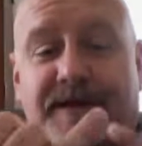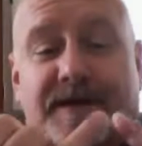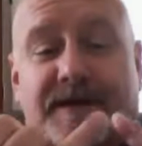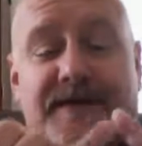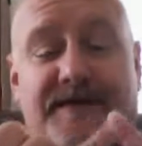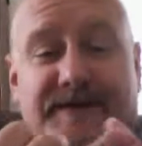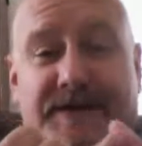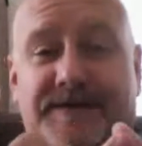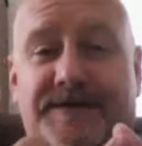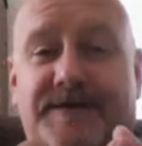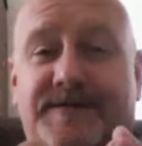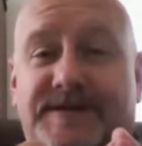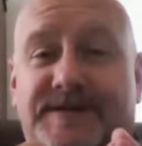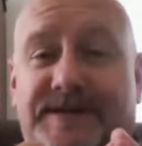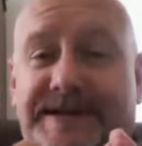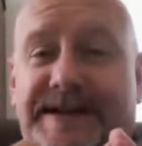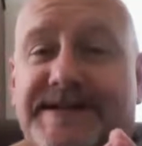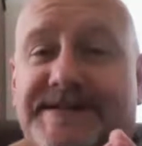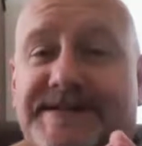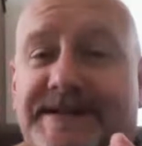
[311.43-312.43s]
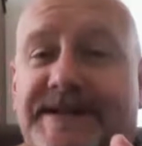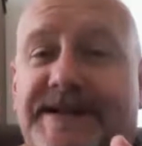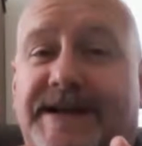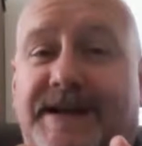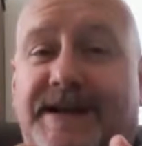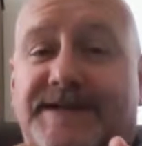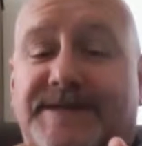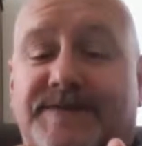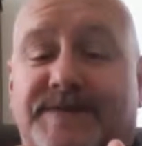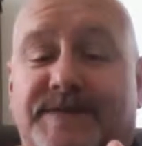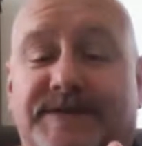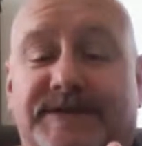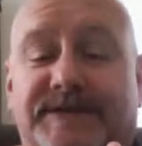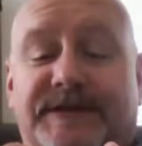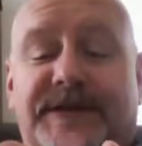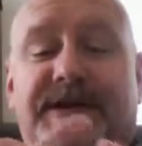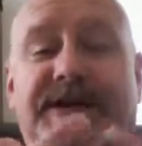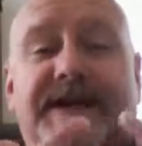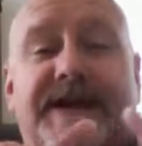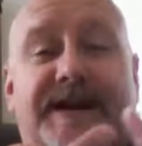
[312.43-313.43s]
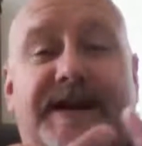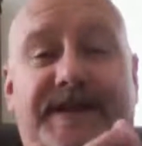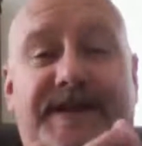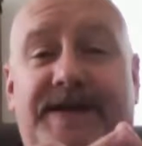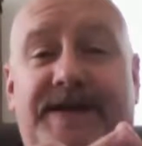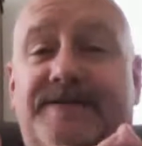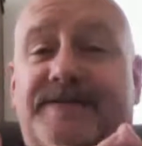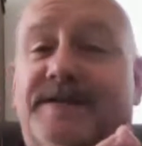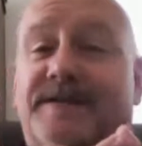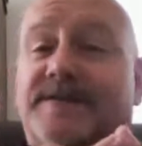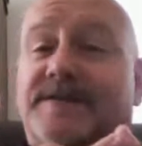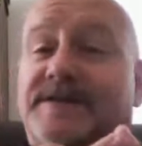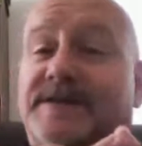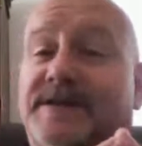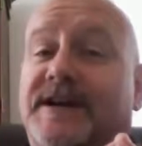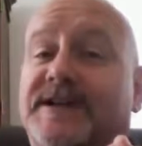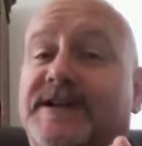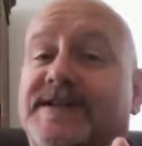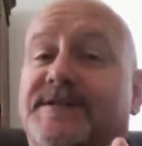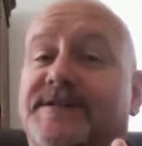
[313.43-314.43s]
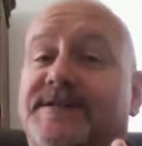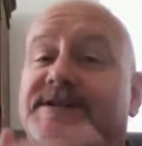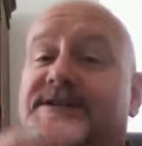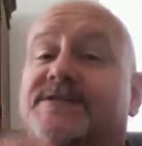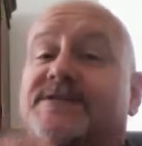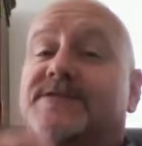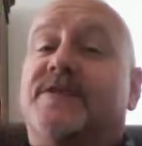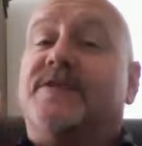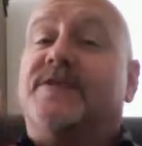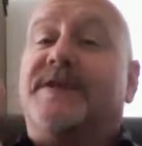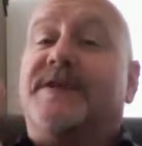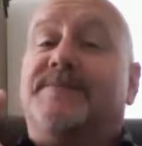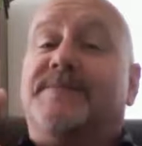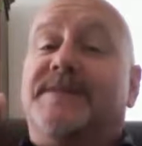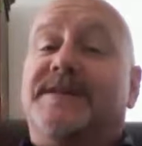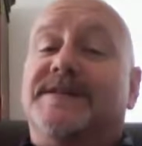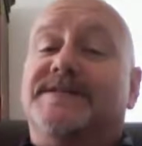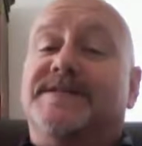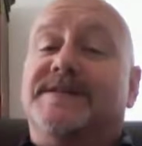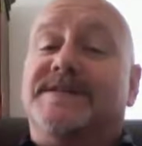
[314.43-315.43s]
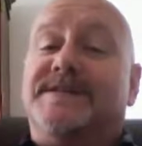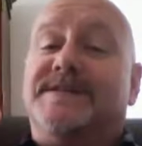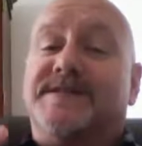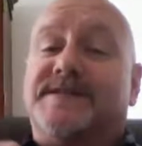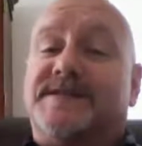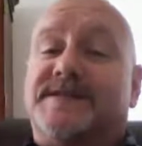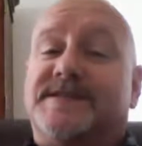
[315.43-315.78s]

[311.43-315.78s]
convert those leads into customers, and then convert those customers into repeat business. And